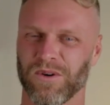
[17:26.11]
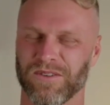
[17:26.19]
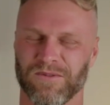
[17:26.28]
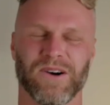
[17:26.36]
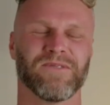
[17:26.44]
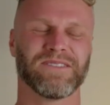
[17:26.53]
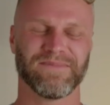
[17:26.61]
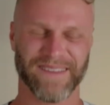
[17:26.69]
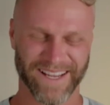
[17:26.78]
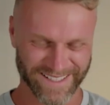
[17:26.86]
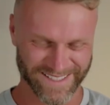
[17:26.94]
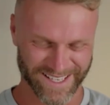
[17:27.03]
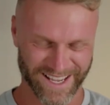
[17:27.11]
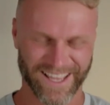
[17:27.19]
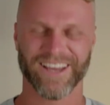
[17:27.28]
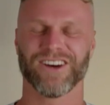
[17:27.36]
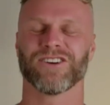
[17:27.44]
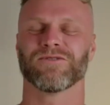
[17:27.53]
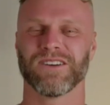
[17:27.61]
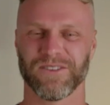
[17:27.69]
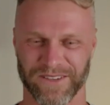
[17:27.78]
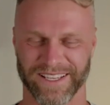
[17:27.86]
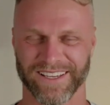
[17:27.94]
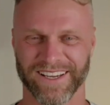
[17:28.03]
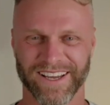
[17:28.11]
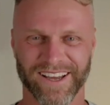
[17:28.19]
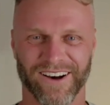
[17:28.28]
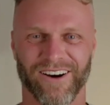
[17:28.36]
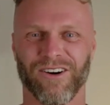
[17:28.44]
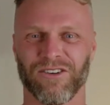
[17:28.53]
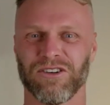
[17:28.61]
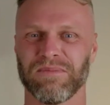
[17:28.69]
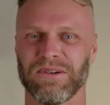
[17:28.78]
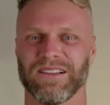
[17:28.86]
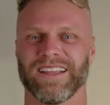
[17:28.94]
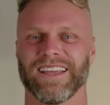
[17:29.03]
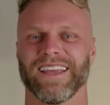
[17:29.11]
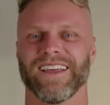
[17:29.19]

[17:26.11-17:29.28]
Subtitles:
What would make this horrific, horrible,